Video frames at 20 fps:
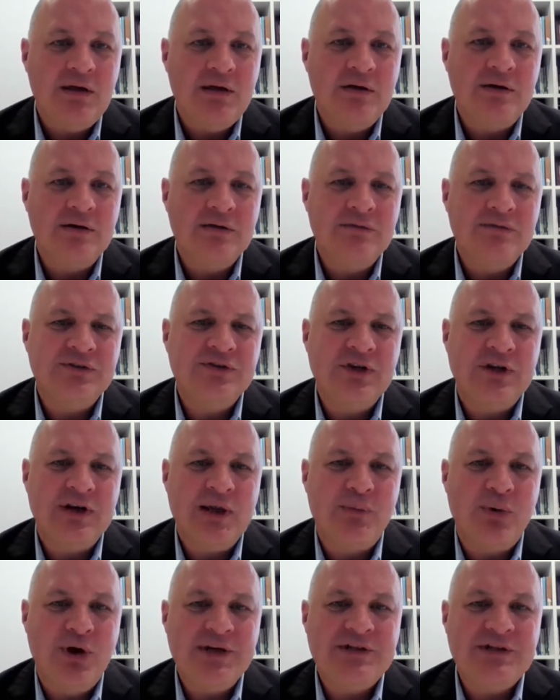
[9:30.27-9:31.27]
You can
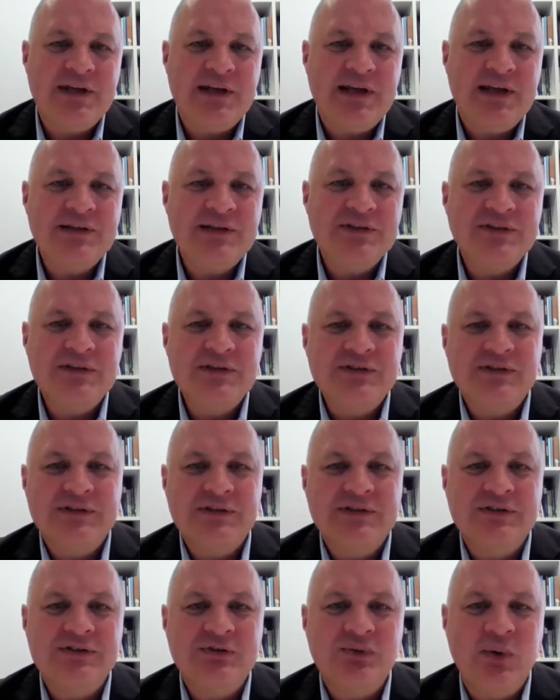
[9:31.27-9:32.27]
certainly point to
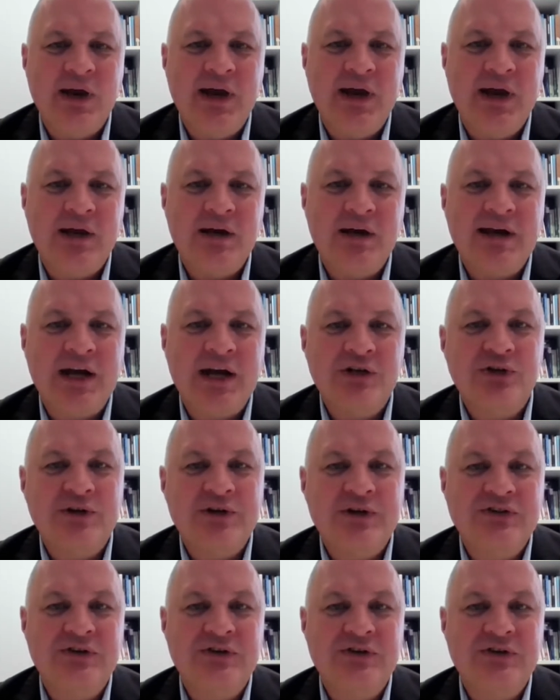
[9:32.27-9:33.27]
instances where
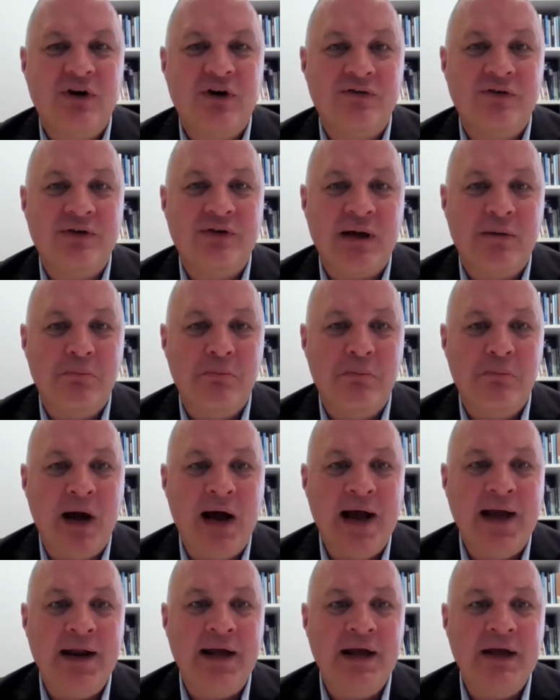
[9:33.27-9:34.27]
countries have offered up
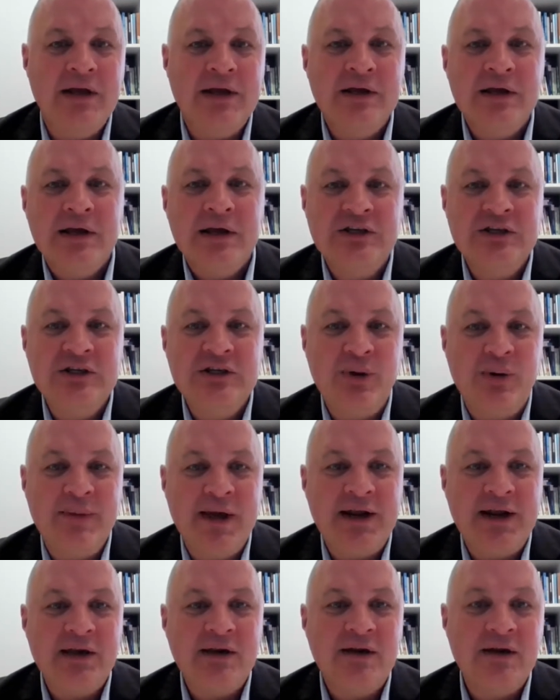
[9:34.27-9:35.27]
minor
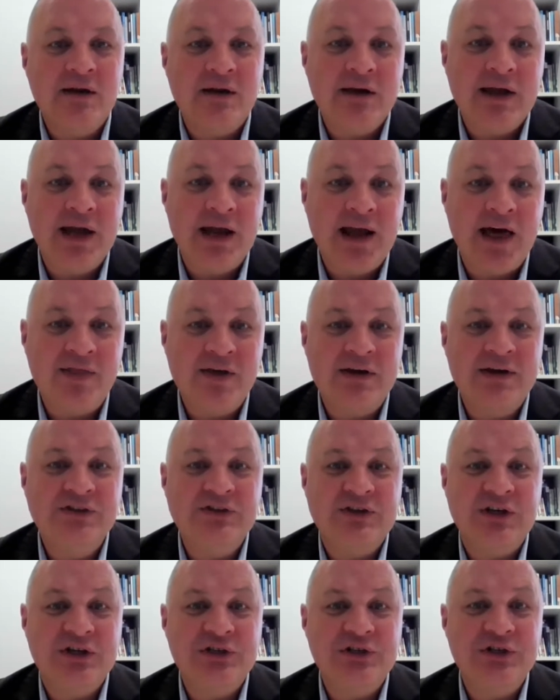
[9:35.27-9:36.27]
diplomatic and other
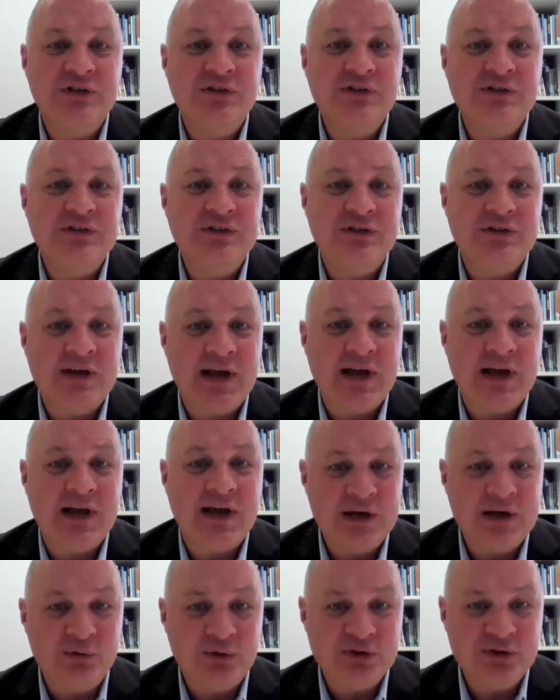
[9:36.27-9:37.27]
concessions
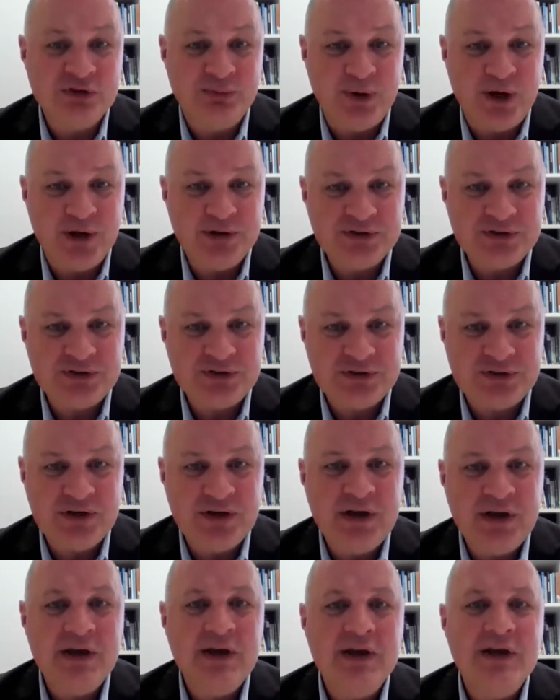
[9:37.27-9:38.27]
in
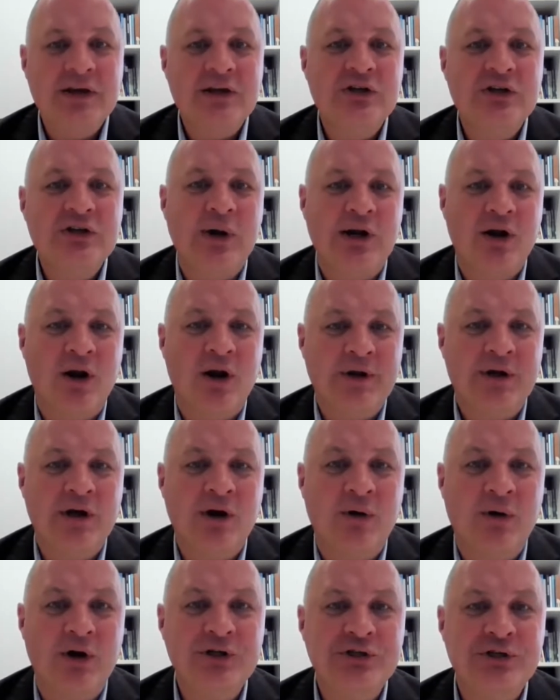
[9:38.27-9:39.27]
response to
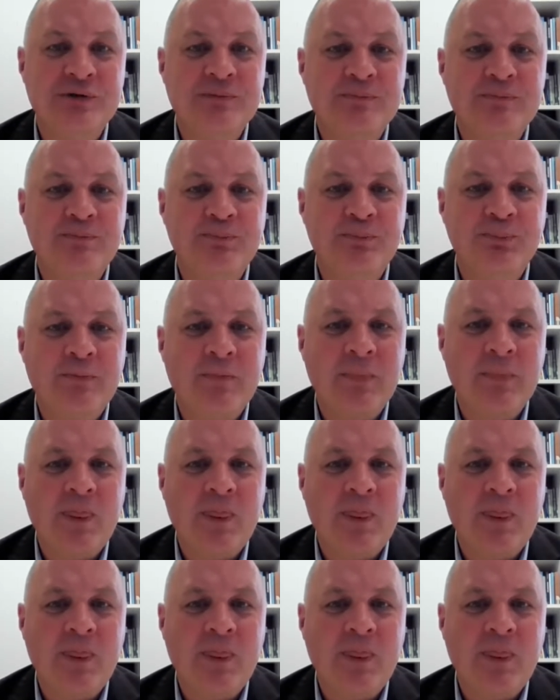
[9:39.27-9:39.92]
economic coercion.